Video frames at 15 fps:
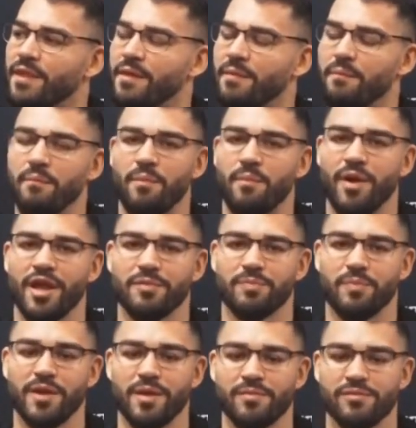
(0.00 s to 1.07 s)
Brent,
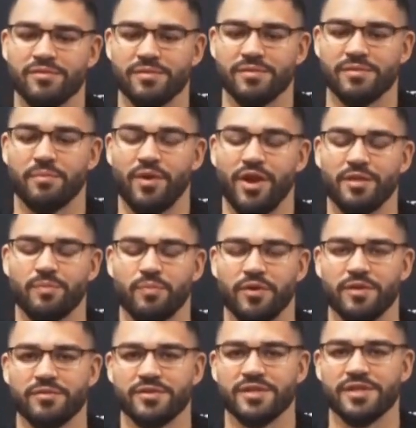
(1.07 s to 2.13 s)
Prim Brent
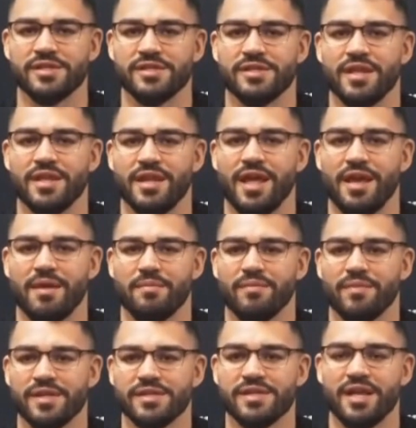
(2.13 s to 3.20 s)
Primus is the name,
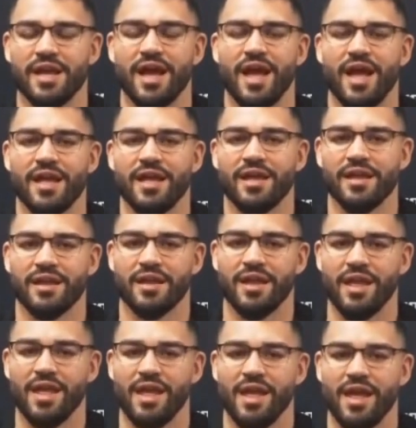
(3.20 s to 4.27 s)
is the guy.
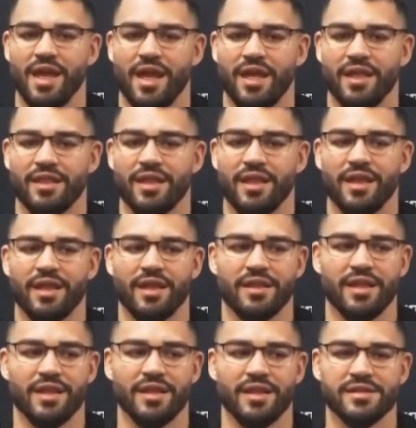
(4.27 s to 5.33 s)
I think
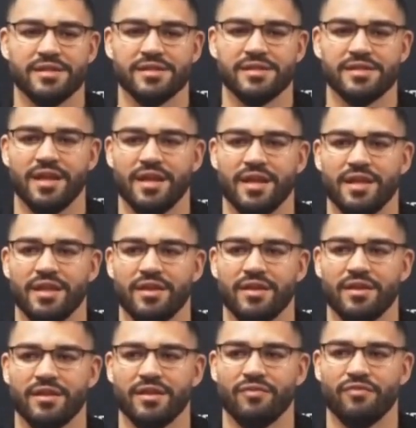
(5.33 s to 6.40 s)
is the,
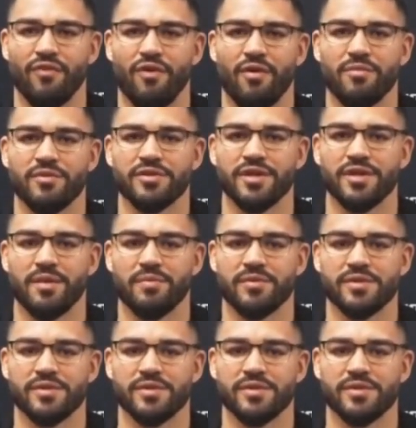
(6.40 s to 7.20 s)
the, the former champion